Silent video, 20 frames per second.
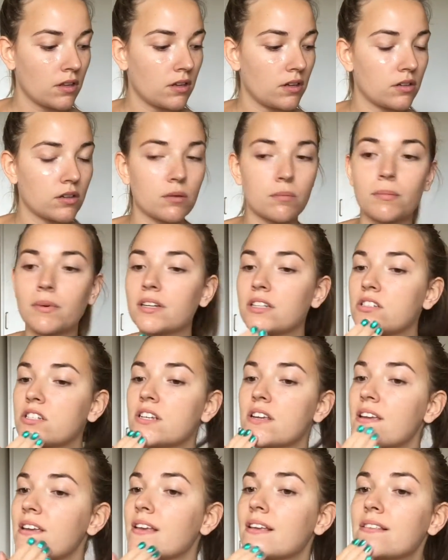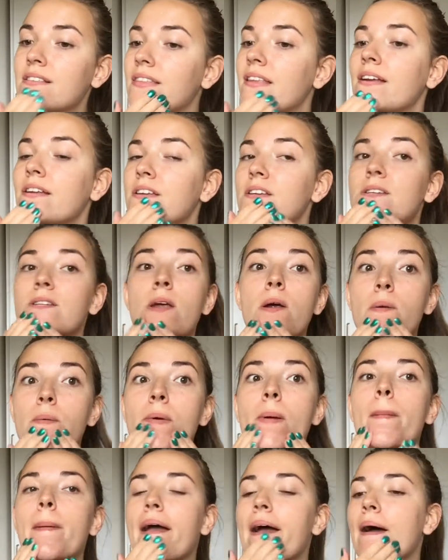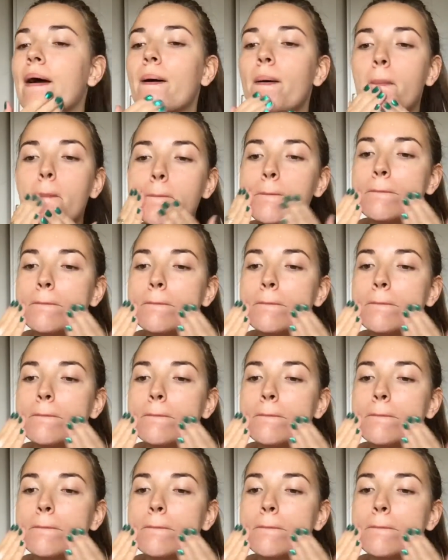and on my cheeks, and I just rub it out.